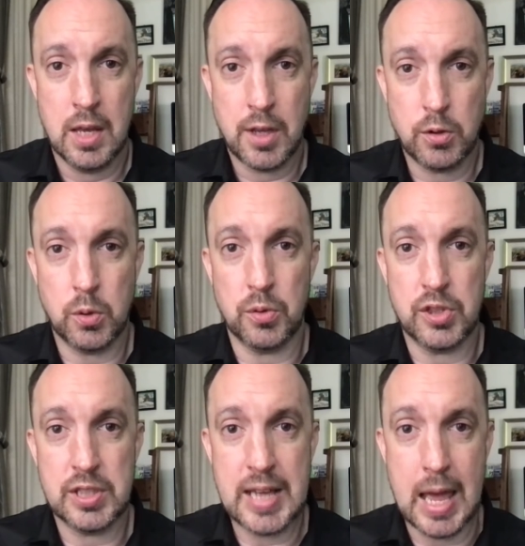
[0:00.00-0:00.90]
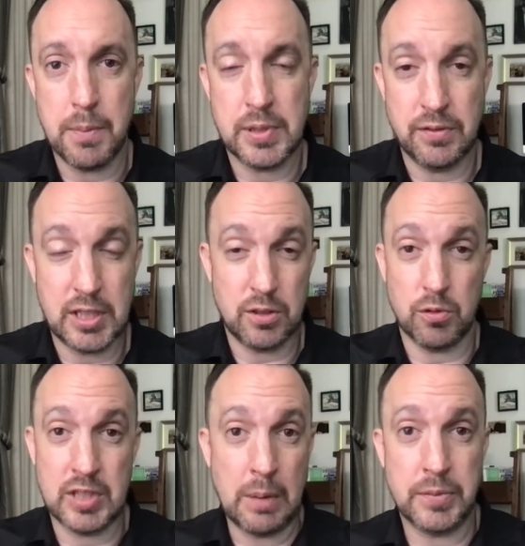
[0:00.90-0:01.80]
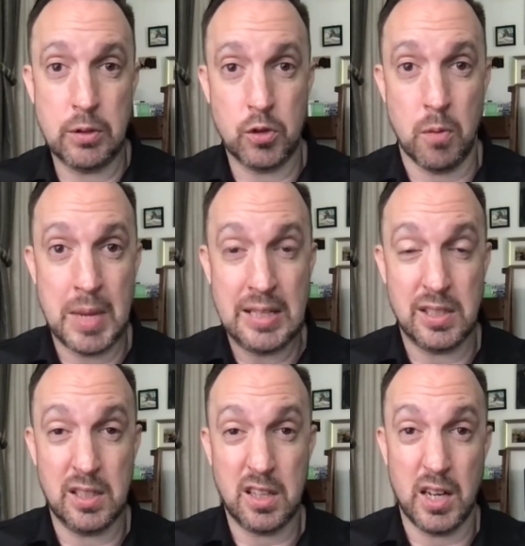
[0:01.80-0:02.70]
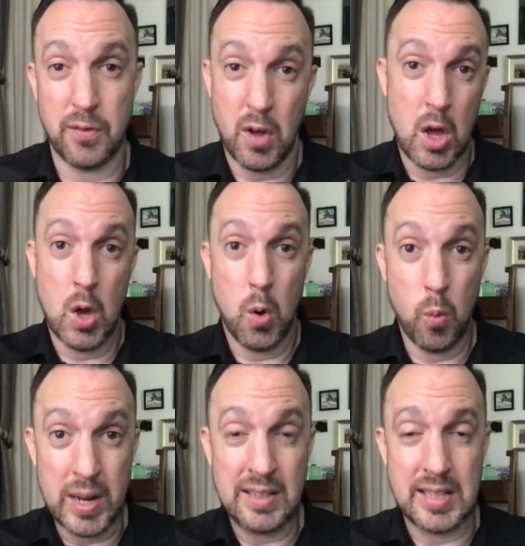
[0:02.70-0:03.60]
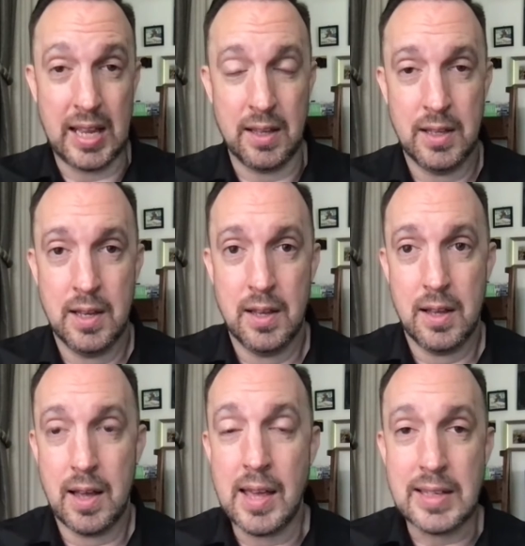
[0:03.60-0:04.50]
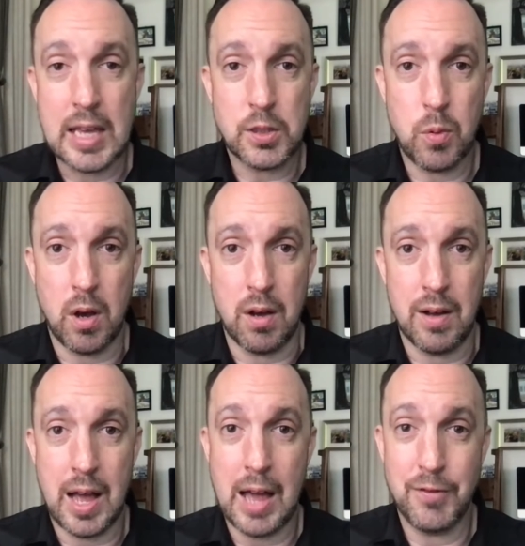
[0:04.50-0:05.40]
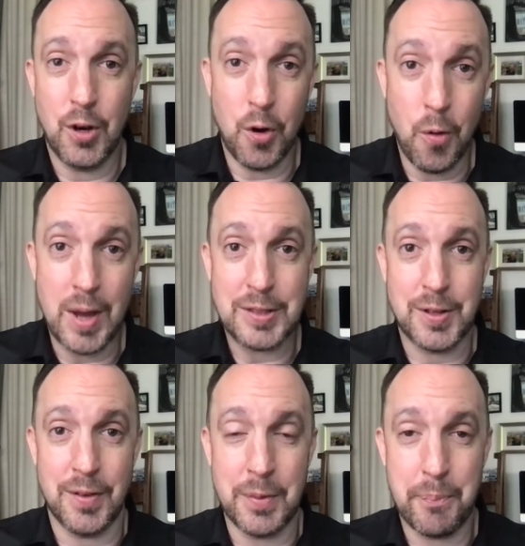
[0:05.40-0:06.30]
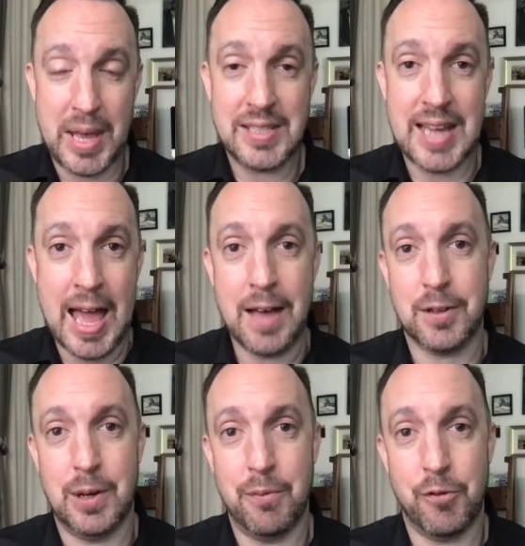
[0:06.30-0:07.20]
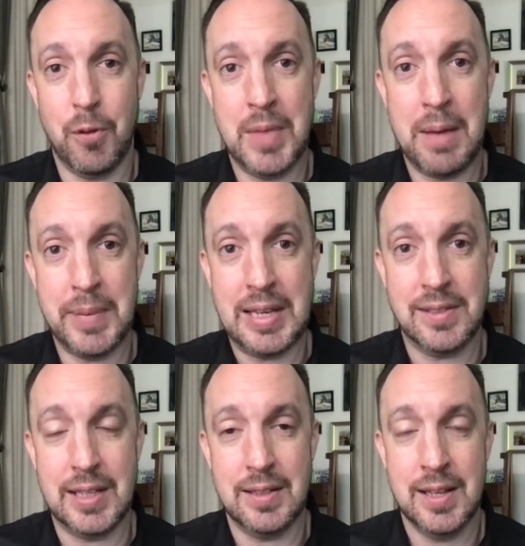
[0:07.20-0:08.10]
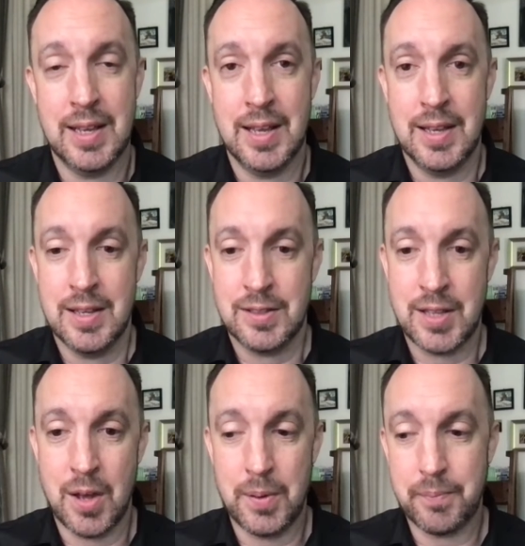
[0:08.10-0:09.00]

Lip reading: sort of steps, and I've just sort of jumped into a meeting and kind of winged it. And guess what? I've not always got the best outcome from that meeting. So